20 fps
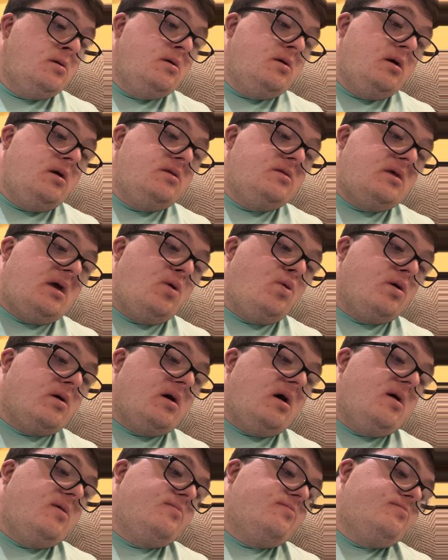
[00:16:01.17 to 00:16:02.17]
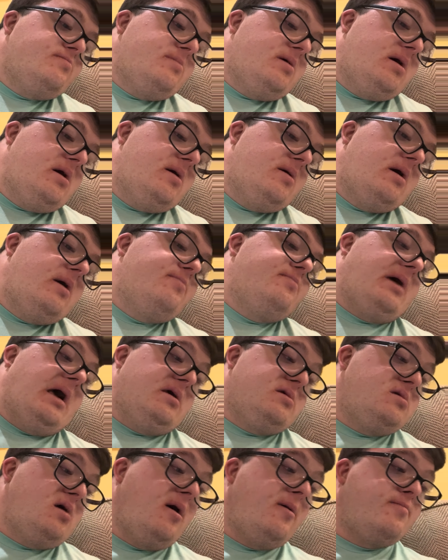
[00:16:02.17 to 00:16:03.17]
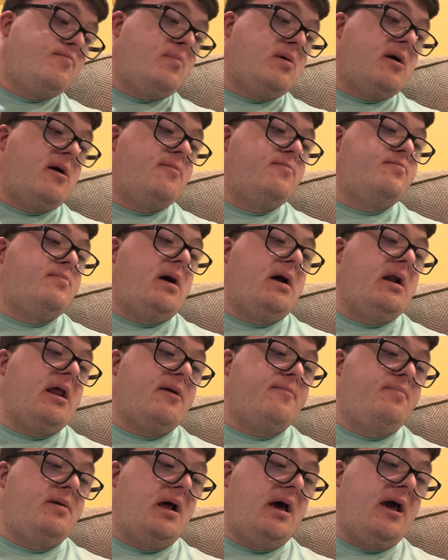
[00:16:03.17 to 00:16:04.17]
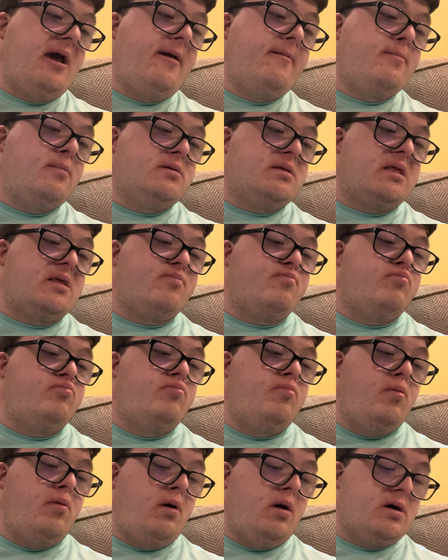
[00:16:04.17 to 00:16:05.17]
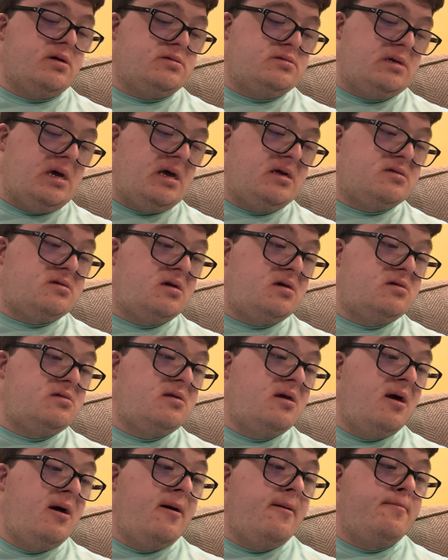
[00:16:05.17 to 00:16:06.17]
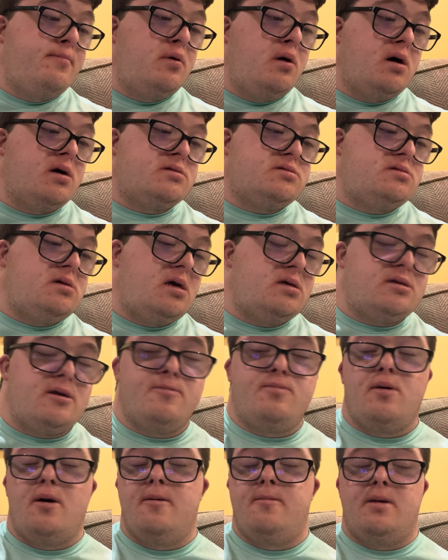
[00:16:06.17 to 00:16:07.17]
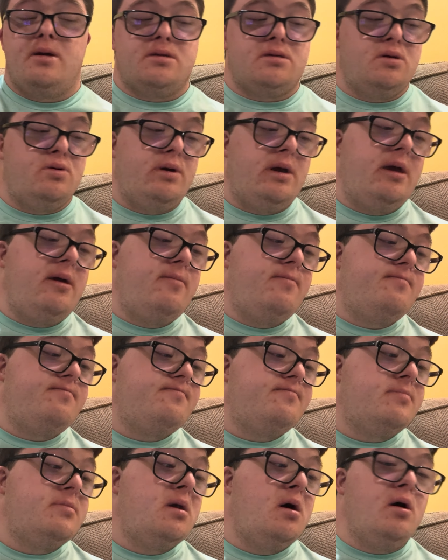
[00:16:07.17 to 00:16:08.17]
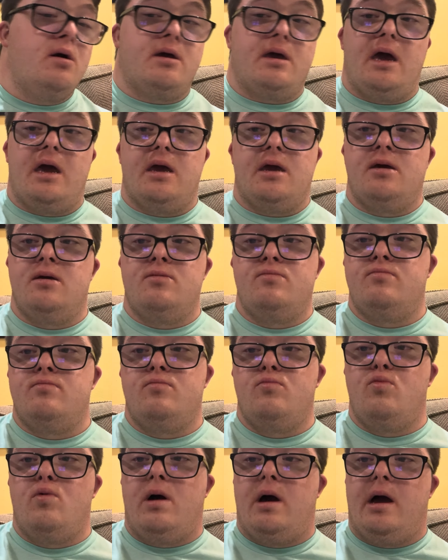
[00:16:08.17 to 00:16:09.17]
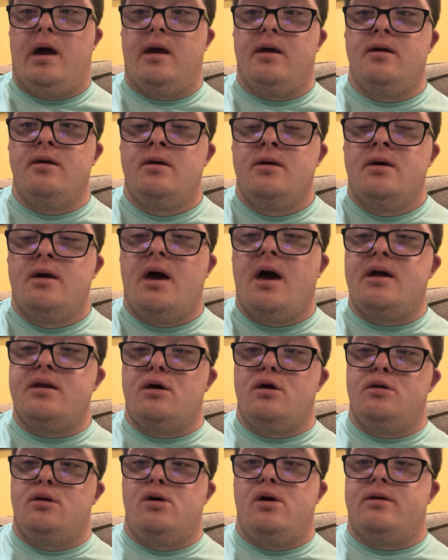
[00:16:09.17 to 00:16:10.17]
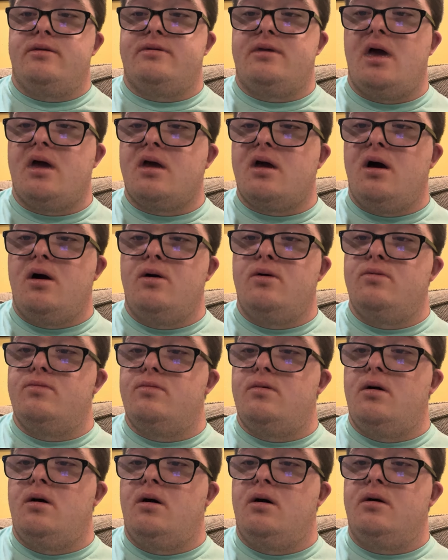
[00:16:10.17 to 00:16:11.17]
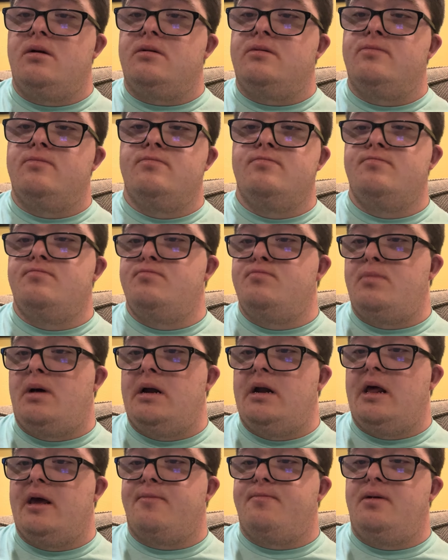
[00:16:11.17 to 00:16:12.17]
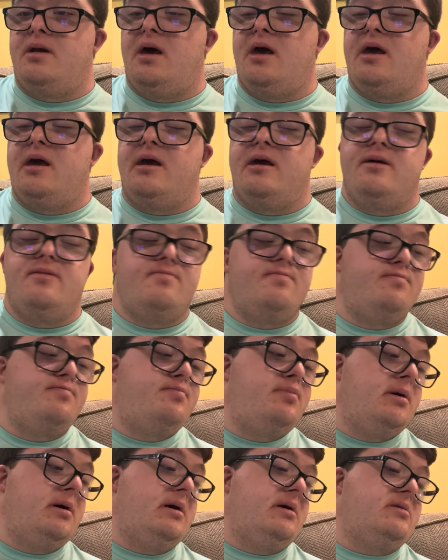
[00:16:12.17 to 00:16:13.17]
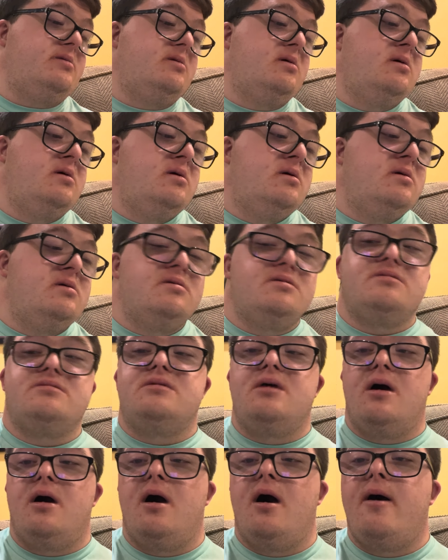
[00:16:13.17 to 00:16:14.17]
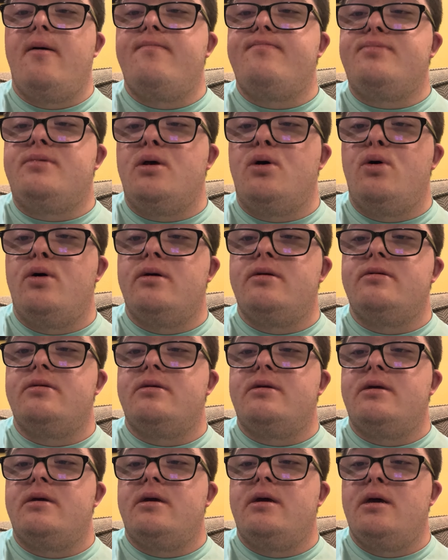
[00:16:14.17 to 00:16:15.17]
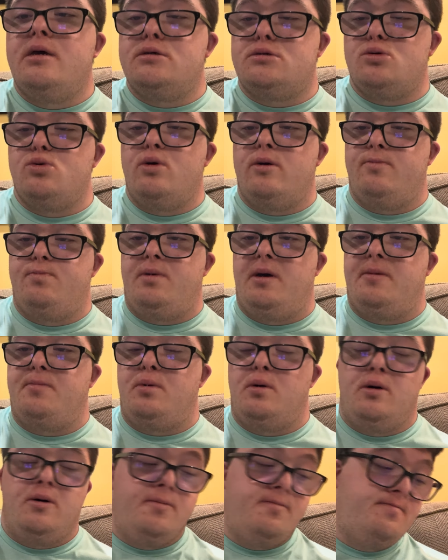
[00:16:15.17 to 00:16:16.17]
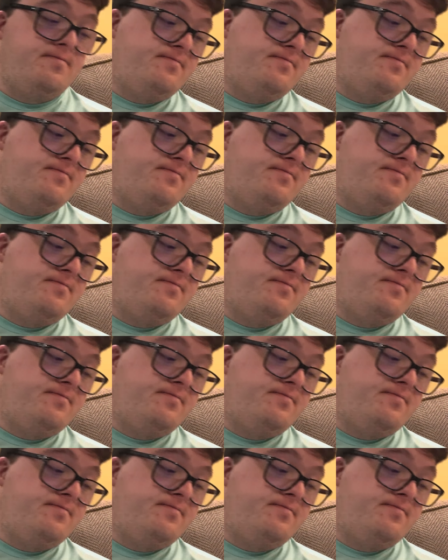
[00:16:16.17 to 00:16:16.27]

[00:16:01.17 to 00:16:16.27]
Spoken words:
And then we got a matchup. We got Manic Blade versus Brock Sesson. Brock Sesson for victory. Okay, why? I know you attack on Manic Blade, but stop doing injuring people.